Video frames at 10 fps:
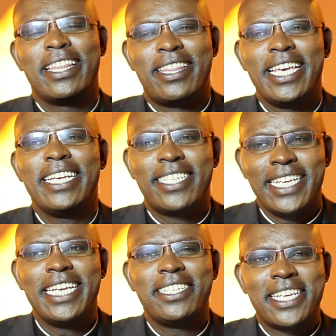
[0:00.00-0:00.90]
This
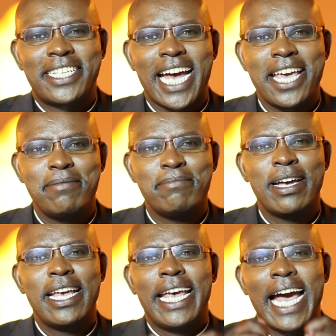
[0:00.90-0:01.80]
is the time
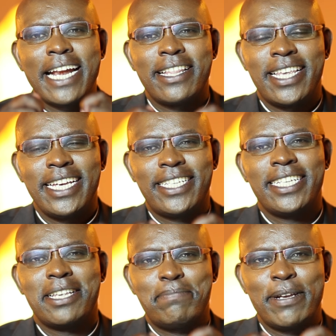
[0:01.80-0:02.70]
and this
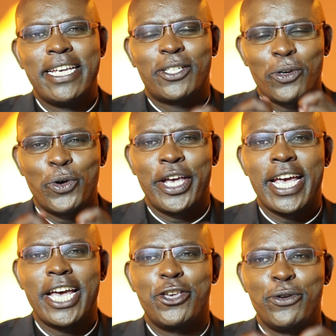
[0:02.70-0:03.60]
is the place
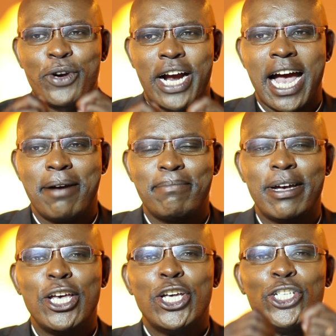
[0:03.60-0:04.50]
where you
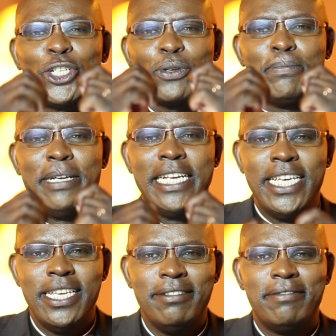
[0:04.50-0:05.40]
come to
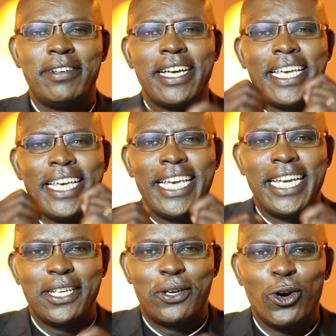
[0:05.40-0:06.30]
believe
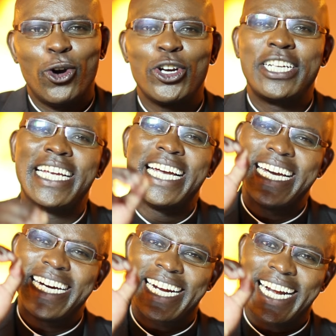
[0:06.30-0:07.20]
in God
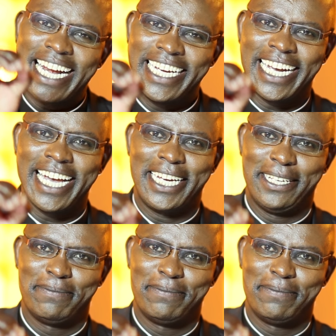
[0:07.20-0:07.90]
radically.